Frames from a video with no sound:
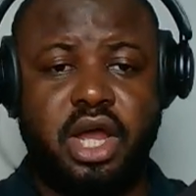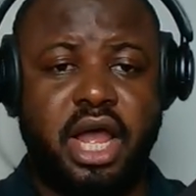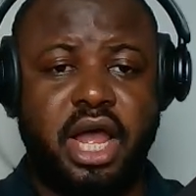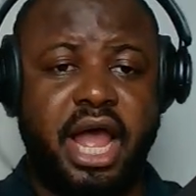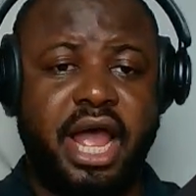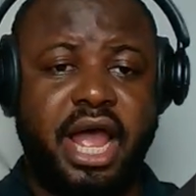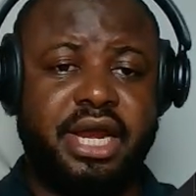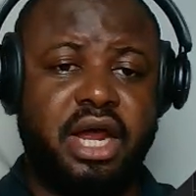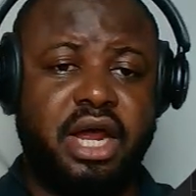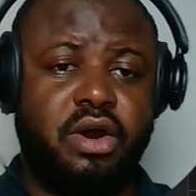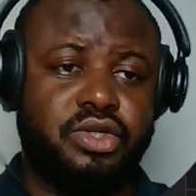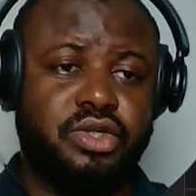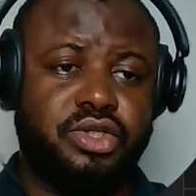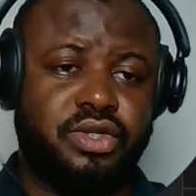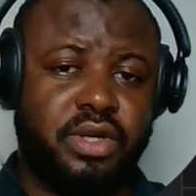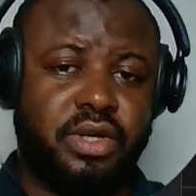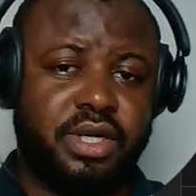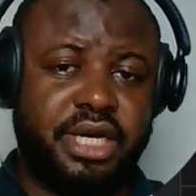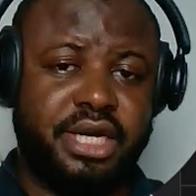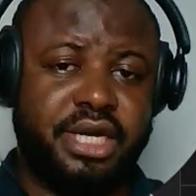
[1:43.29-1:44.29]
either host
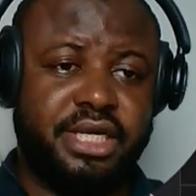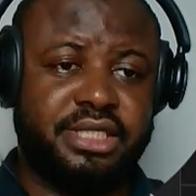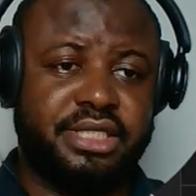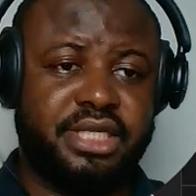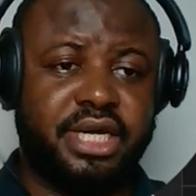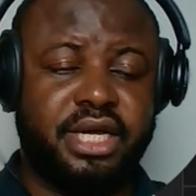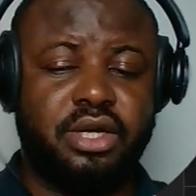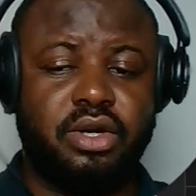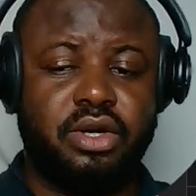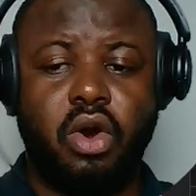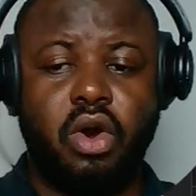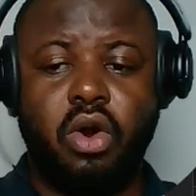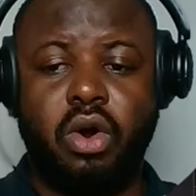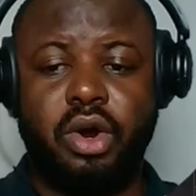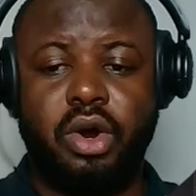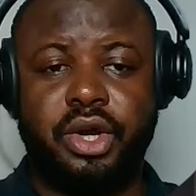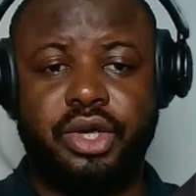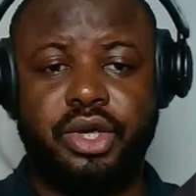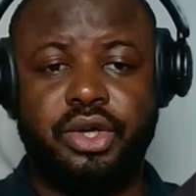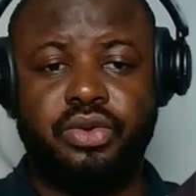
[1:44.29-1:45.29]
on n8n
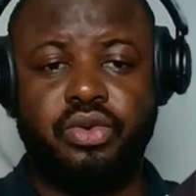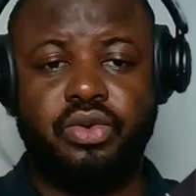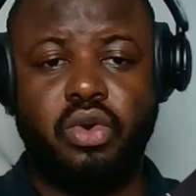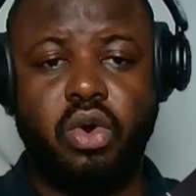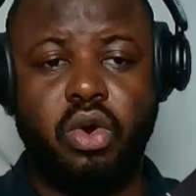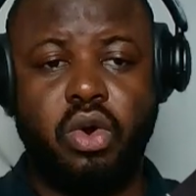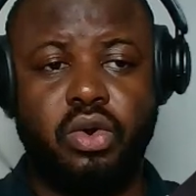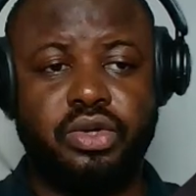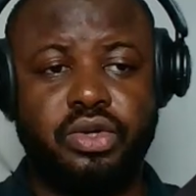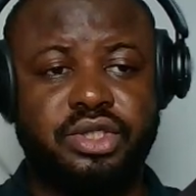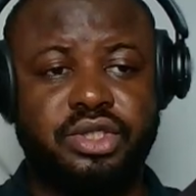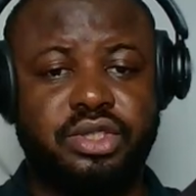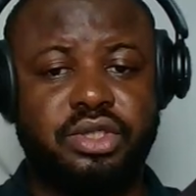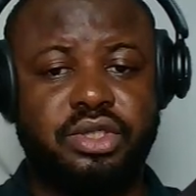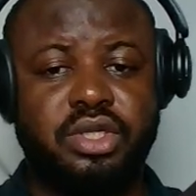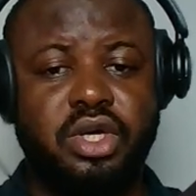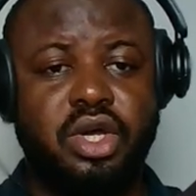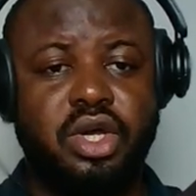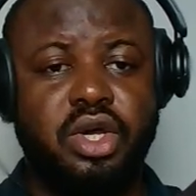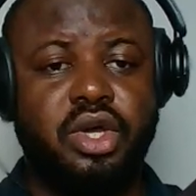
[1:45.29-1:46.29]
or you host
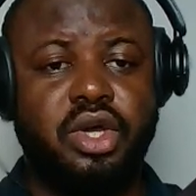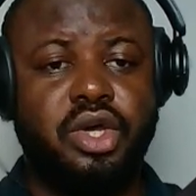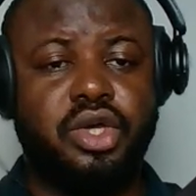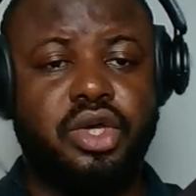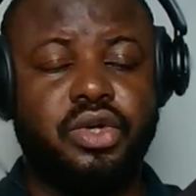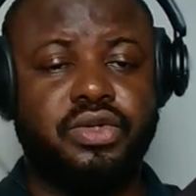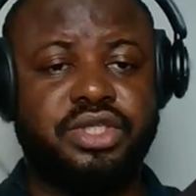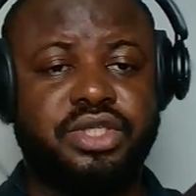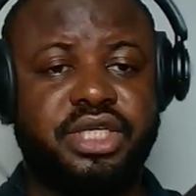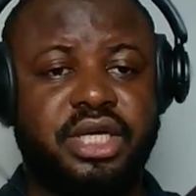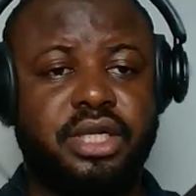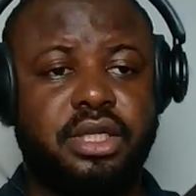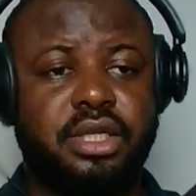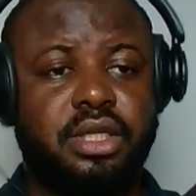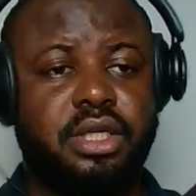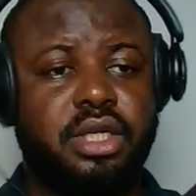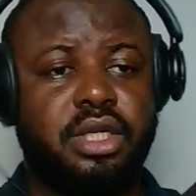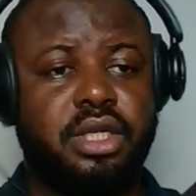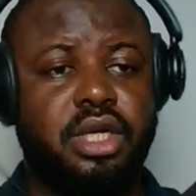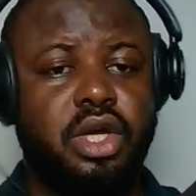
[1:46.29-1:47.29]

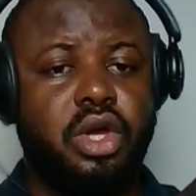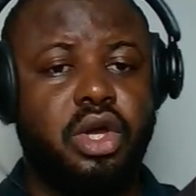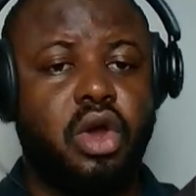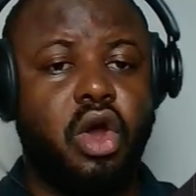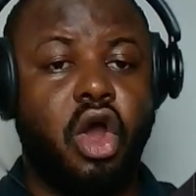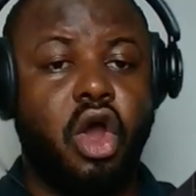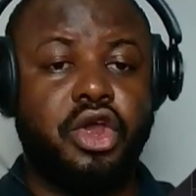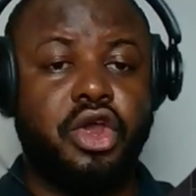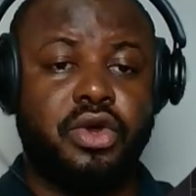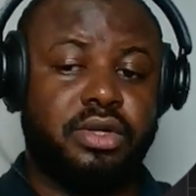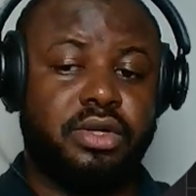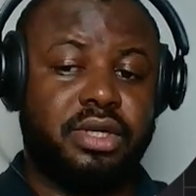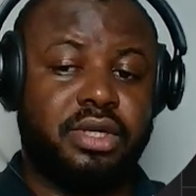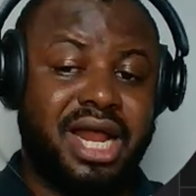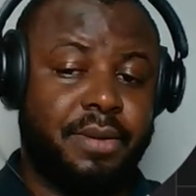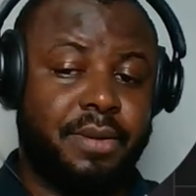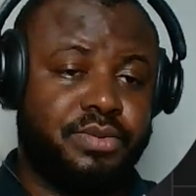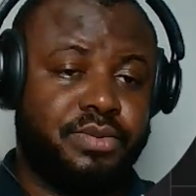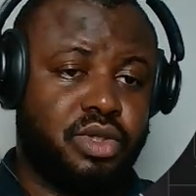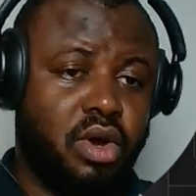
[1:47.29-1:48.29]
using on your
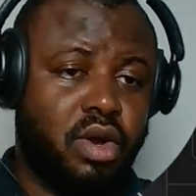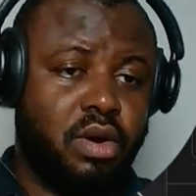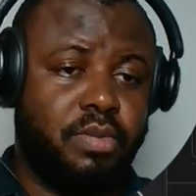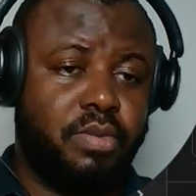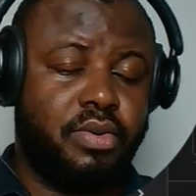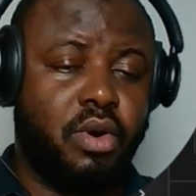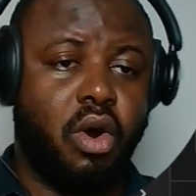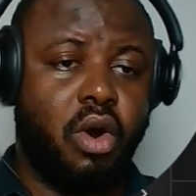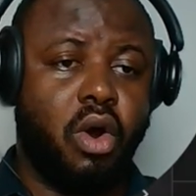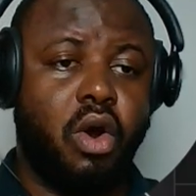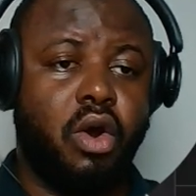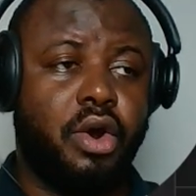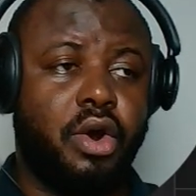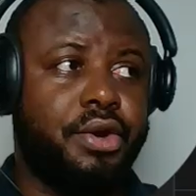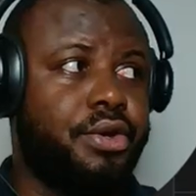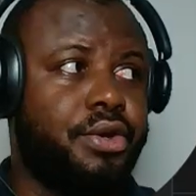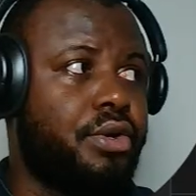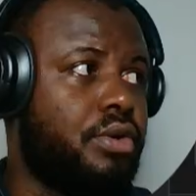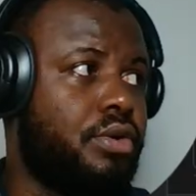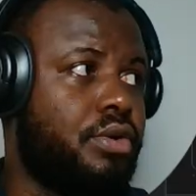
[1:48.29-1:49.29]
laptop
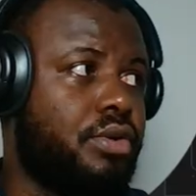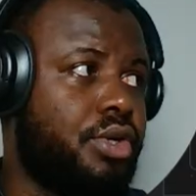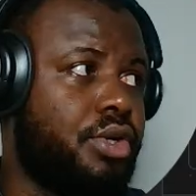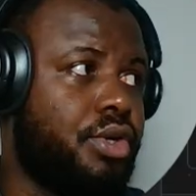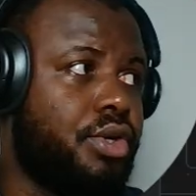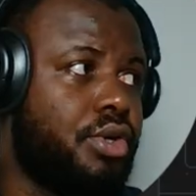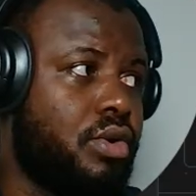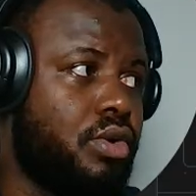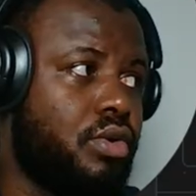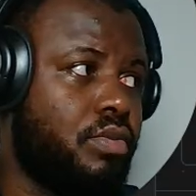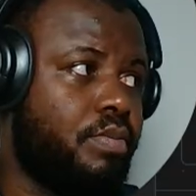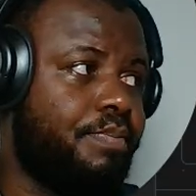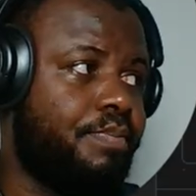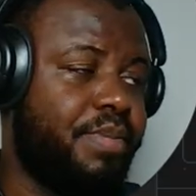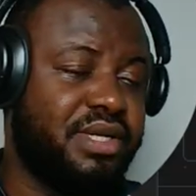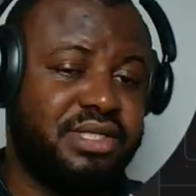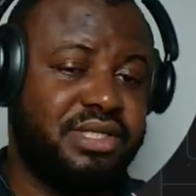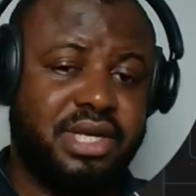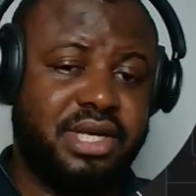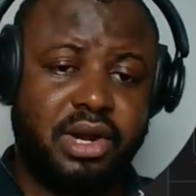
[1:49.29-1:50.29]
or your
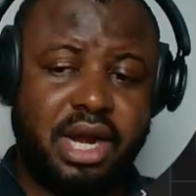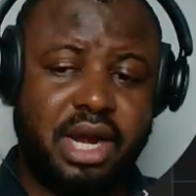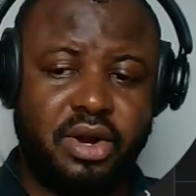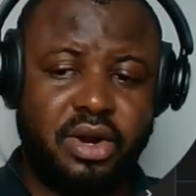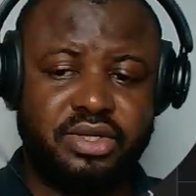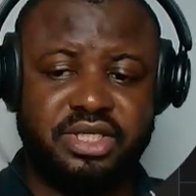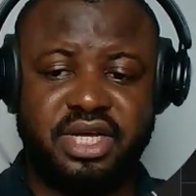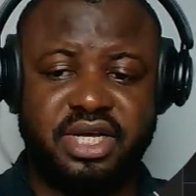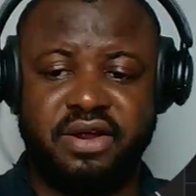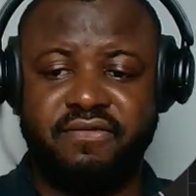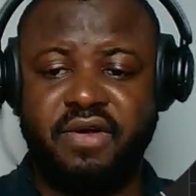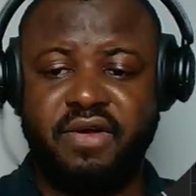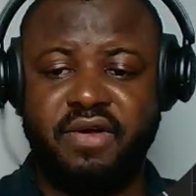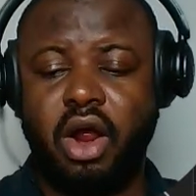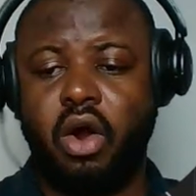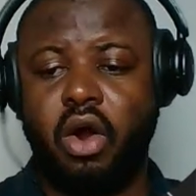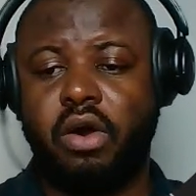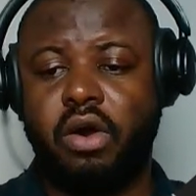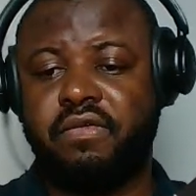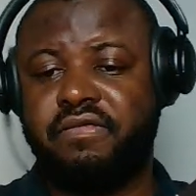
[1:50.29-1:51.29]
personal cloud server
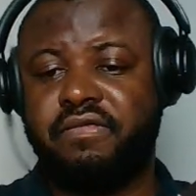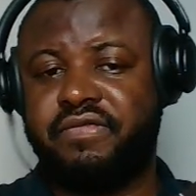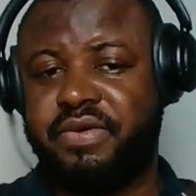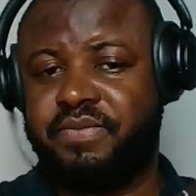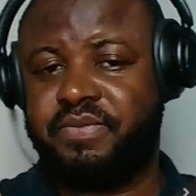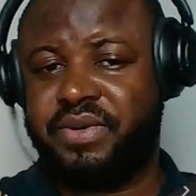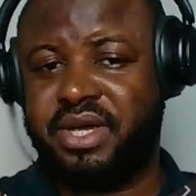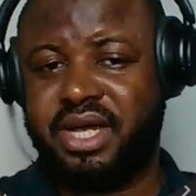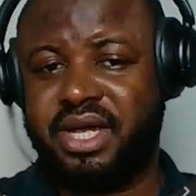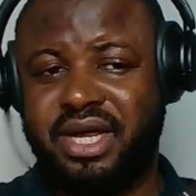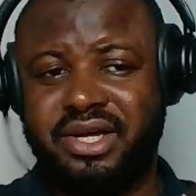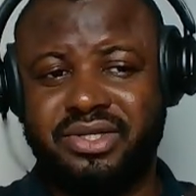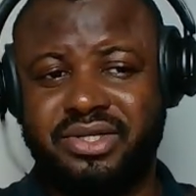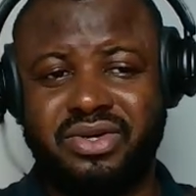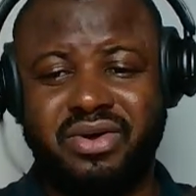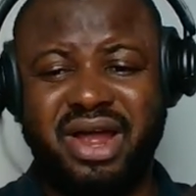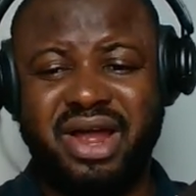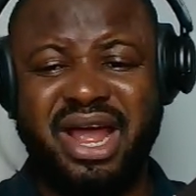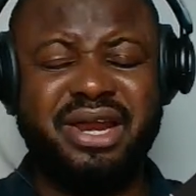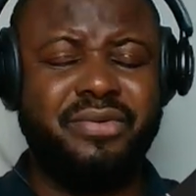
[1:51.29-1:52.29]
or VPS
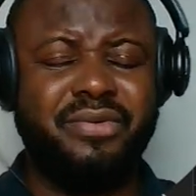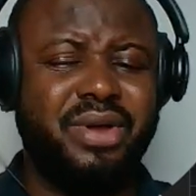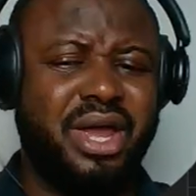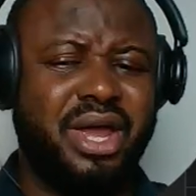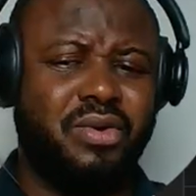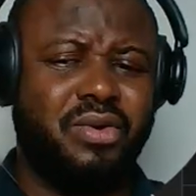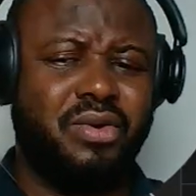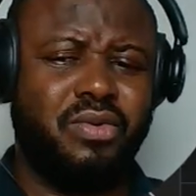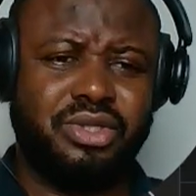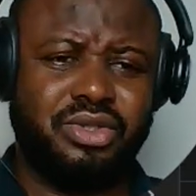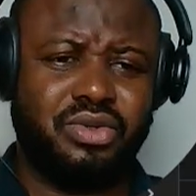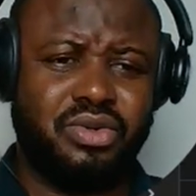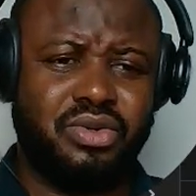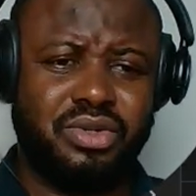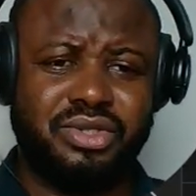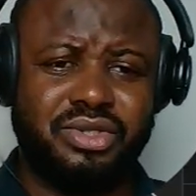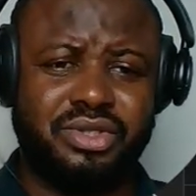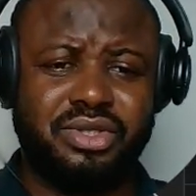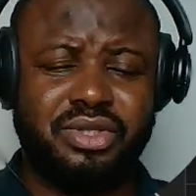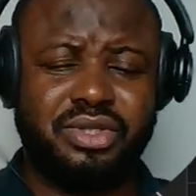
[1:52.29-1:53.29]
or anywhere you want to
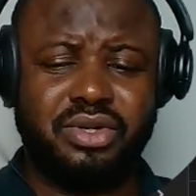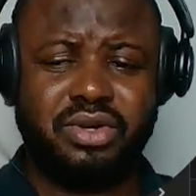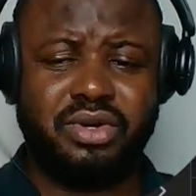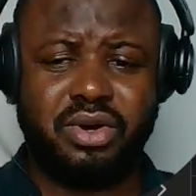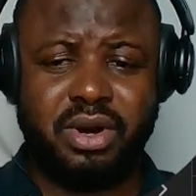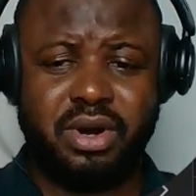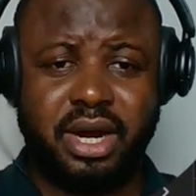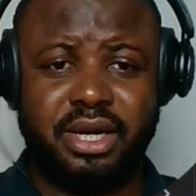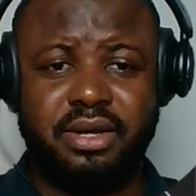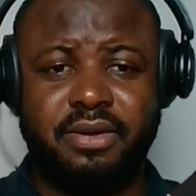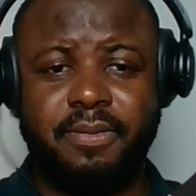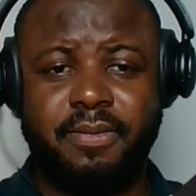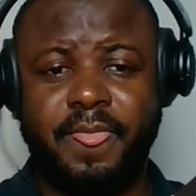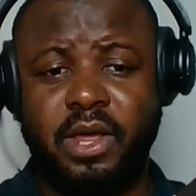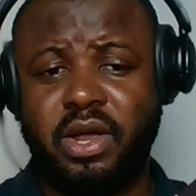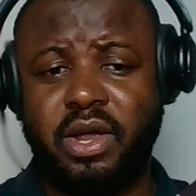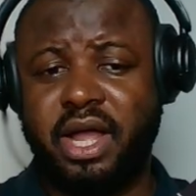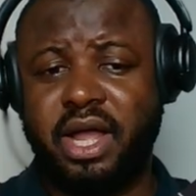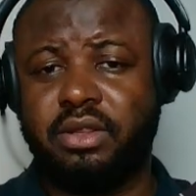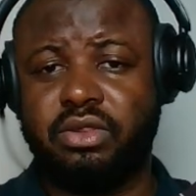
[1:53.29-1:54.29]
host, right?
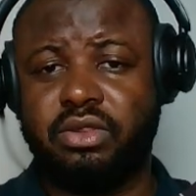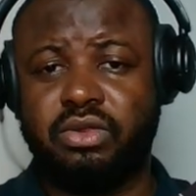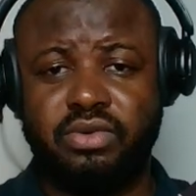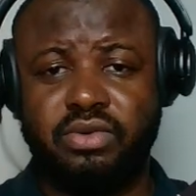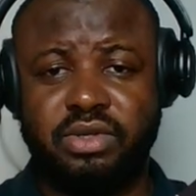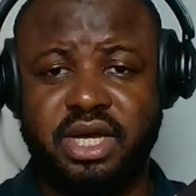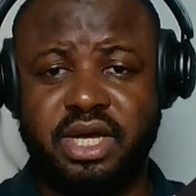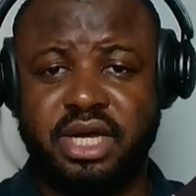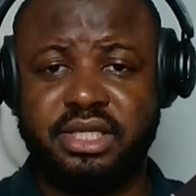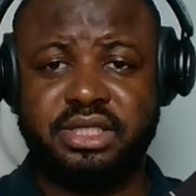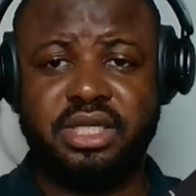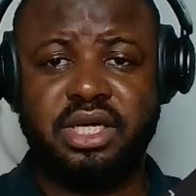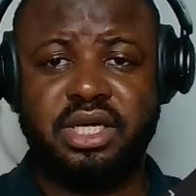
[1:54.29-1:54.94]
You can do that.